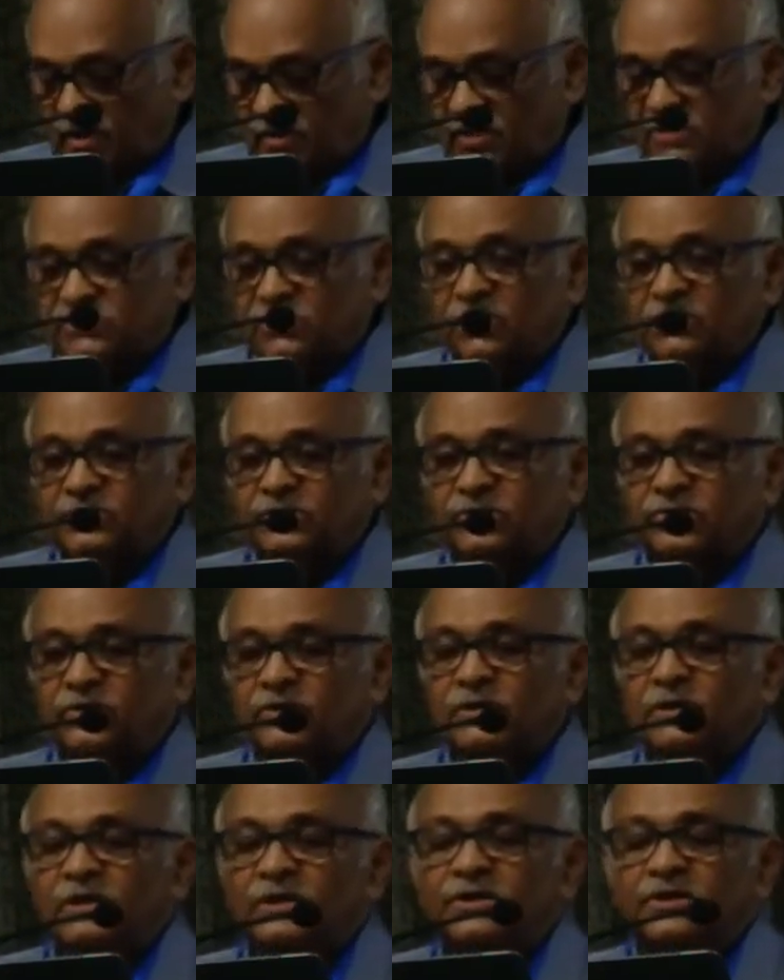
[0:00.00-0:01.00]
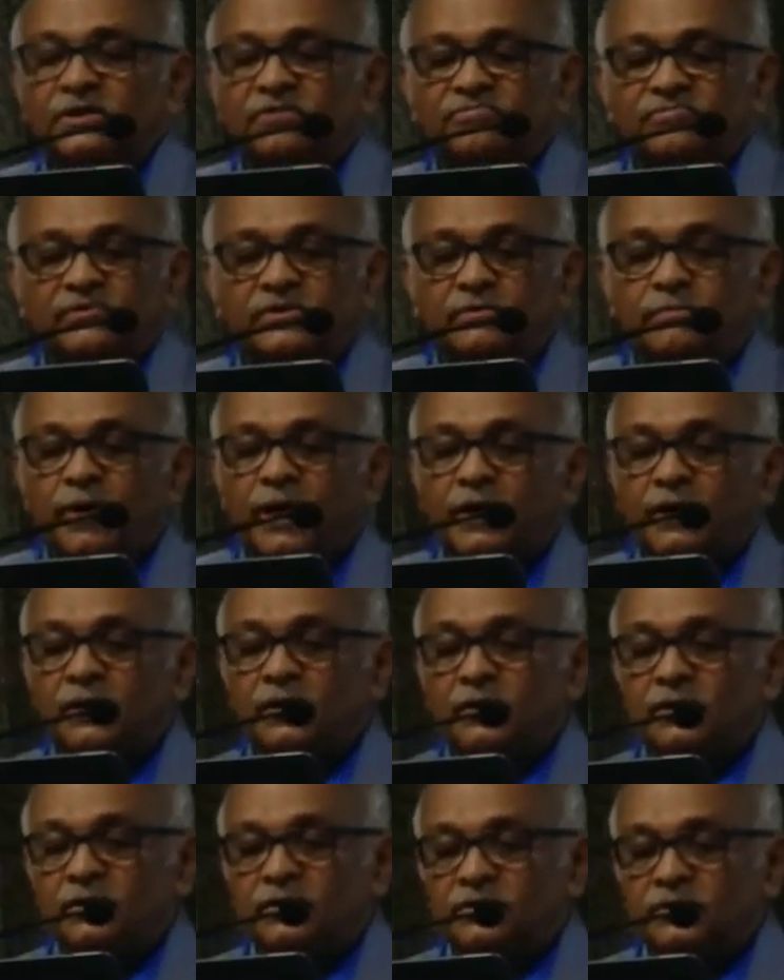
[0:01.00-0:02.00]
This autoregulatory
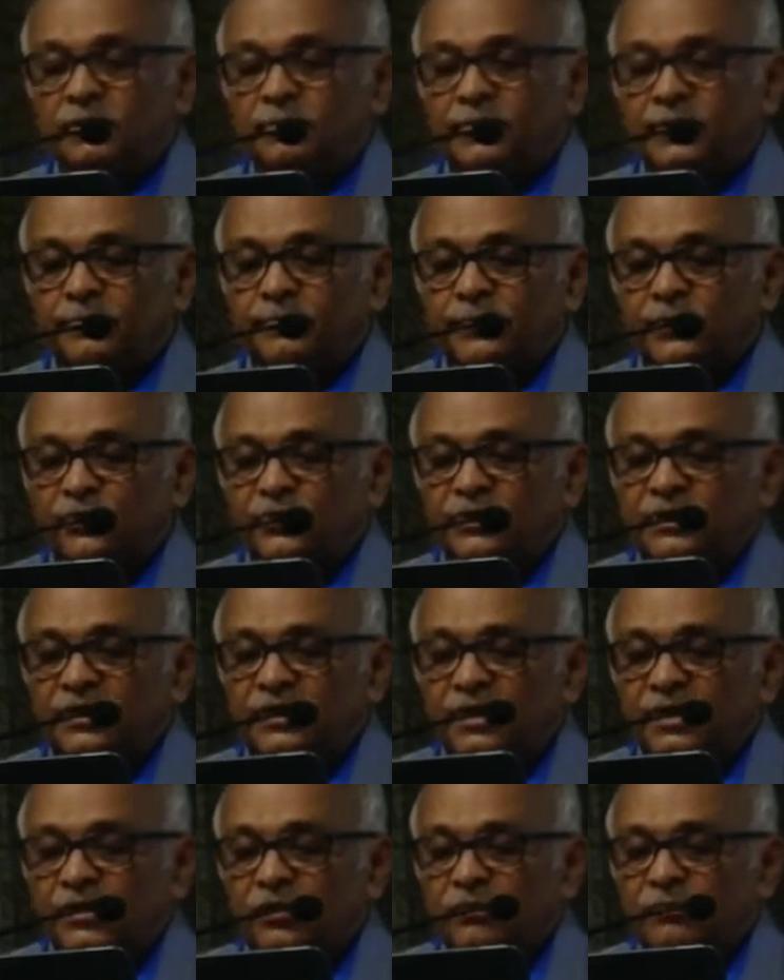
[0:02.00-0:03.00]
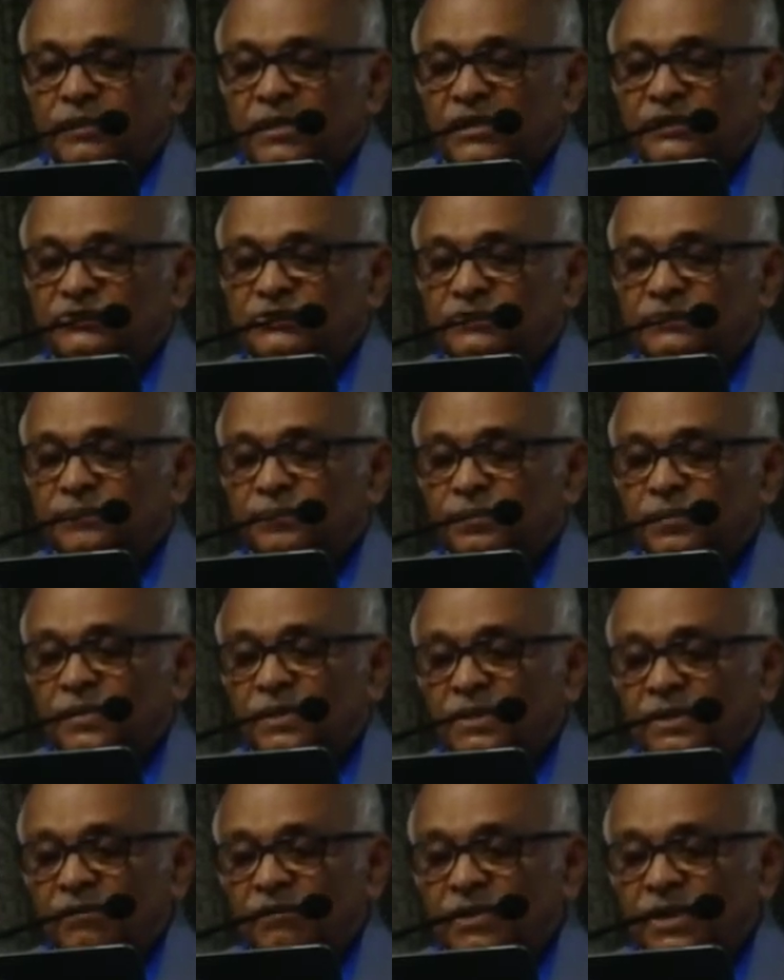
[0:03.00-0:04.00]
feedback, the protein accumulation,
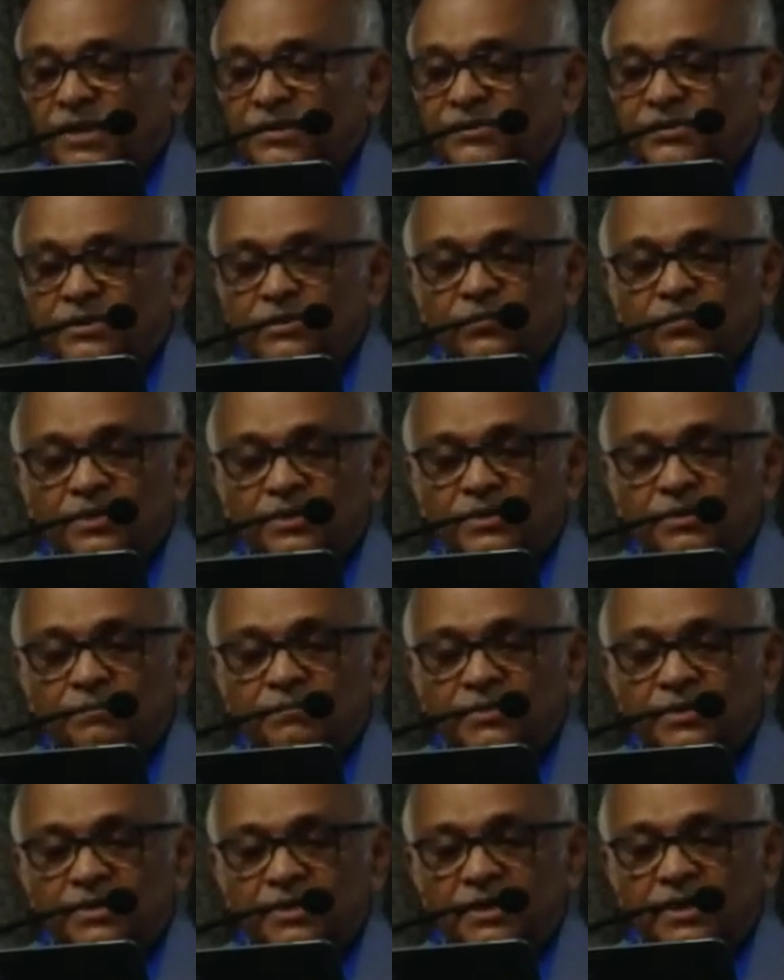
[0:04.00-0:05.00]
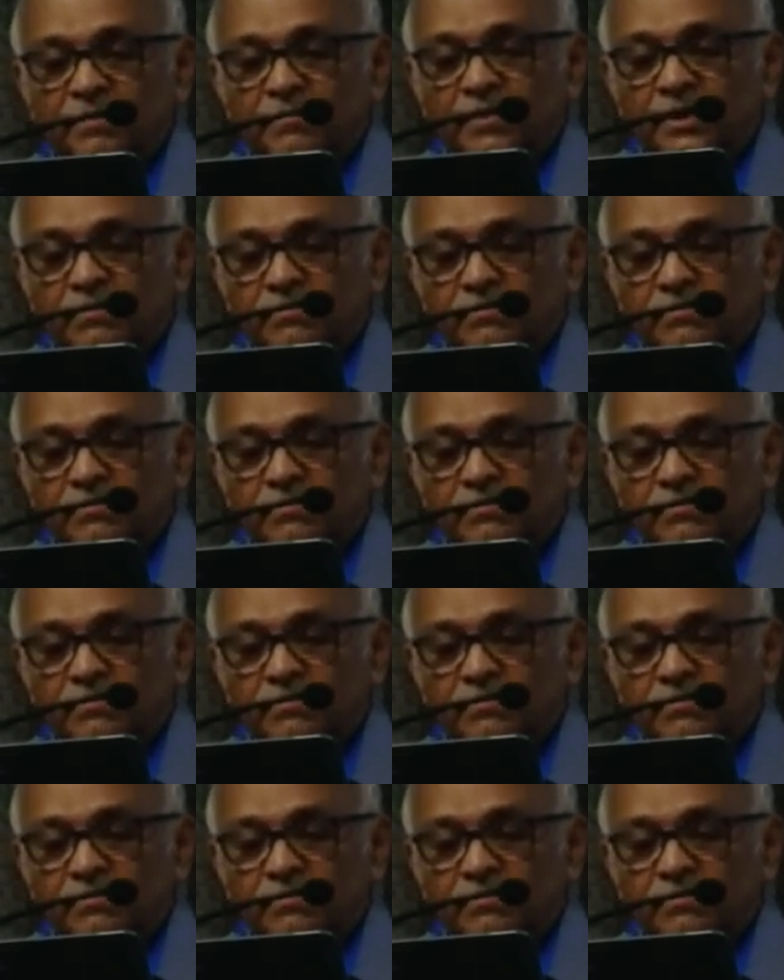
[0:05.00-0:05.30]
will attenuate the period